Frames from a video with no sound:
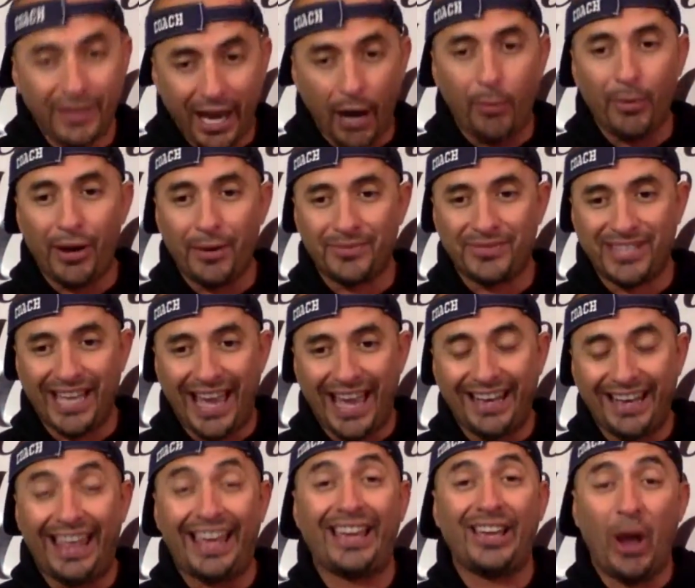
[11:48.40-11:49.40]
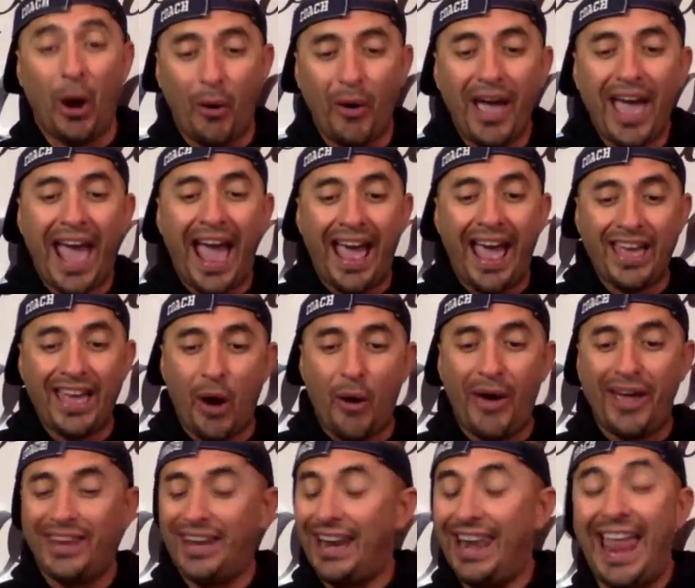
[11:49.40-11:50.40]
You get what I'm saying? Like,
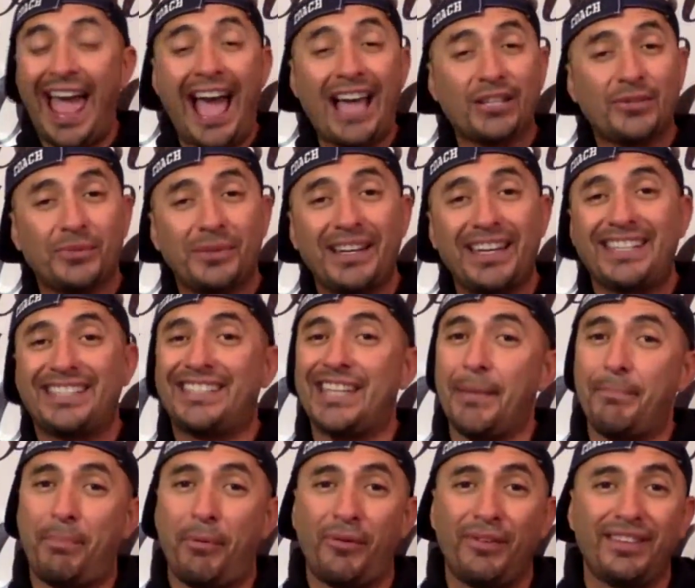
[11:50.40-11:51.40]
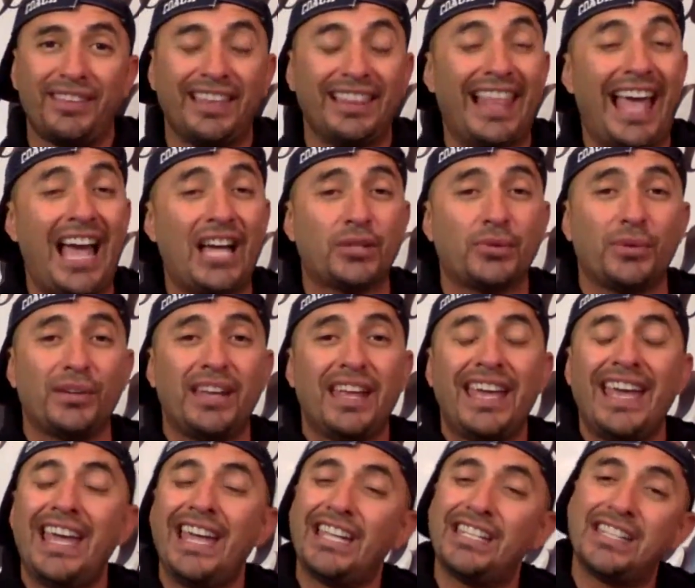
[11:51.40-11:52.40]
and the last one is simple. The last
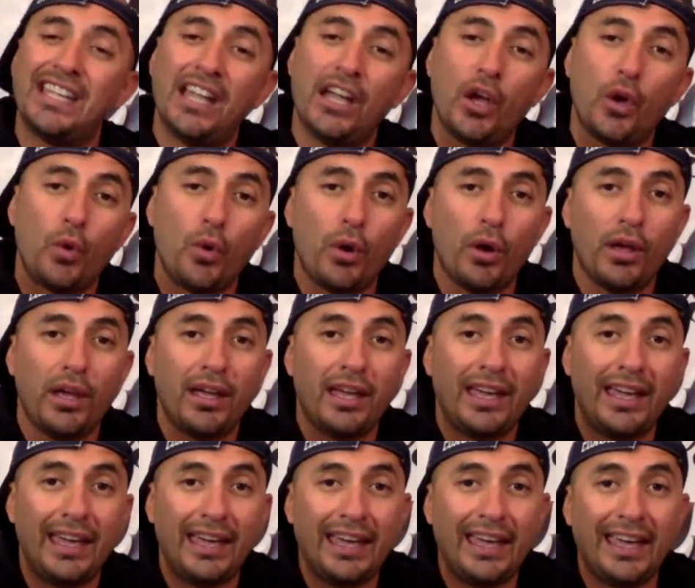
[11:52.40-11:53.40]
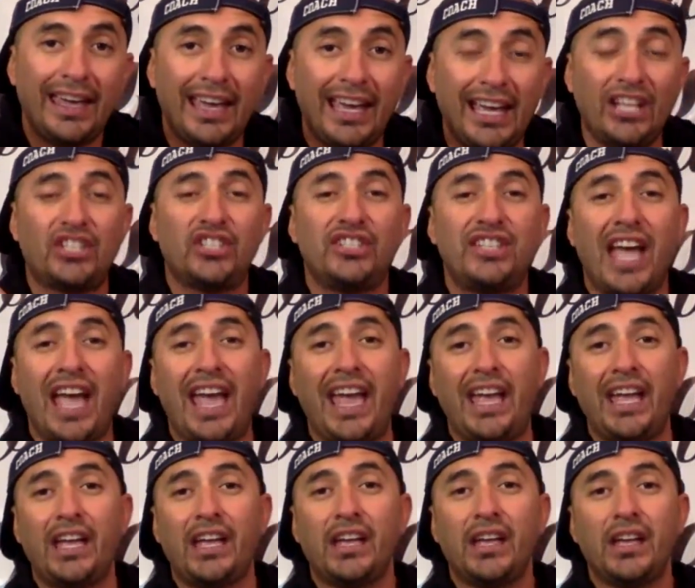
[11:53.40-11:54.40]
one is each
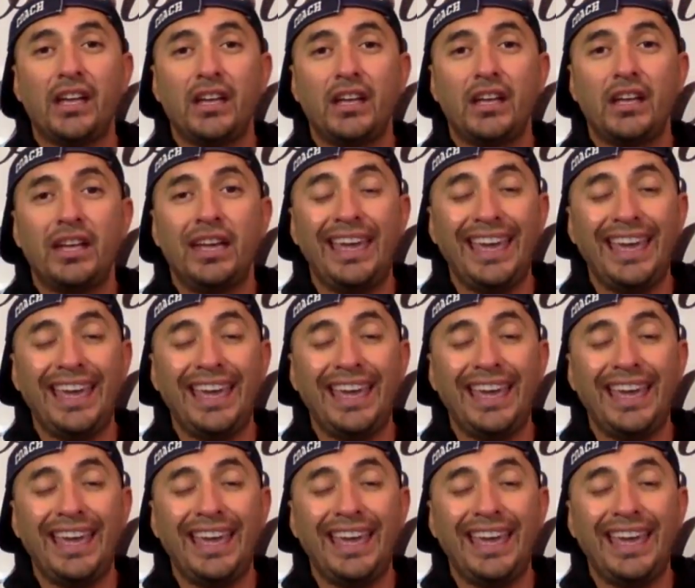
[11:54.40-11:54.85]
day,